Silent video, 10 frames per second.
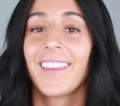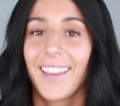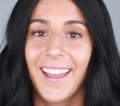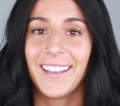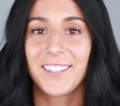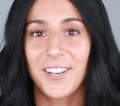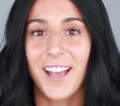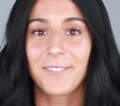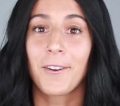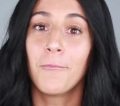Hey, it's
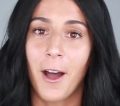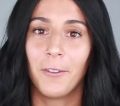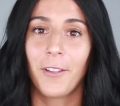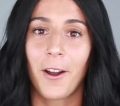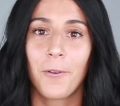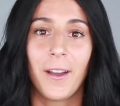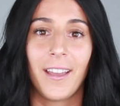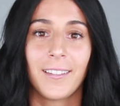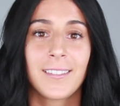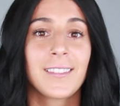Chas from Wildflower
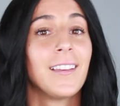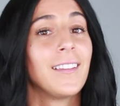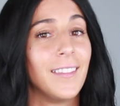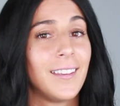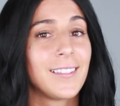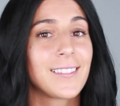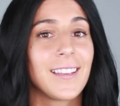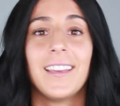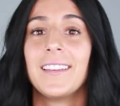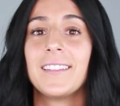Wigs. This
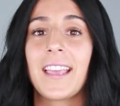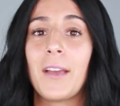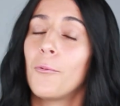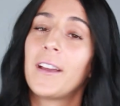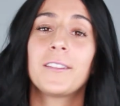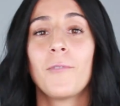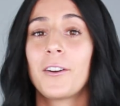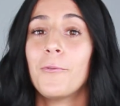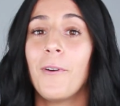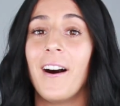is a Wigs
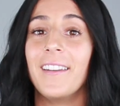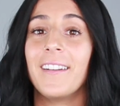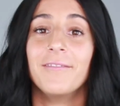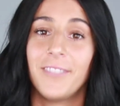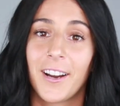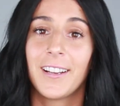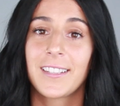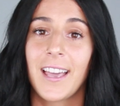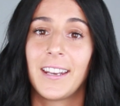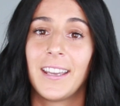101. Very
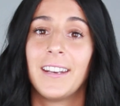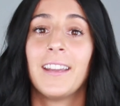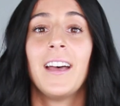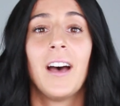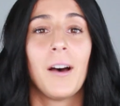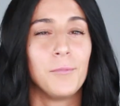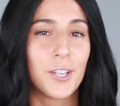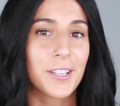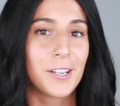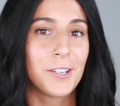excited. I'm
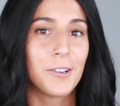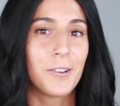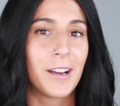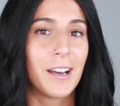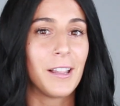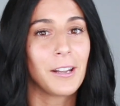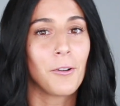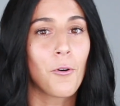just gonna do a little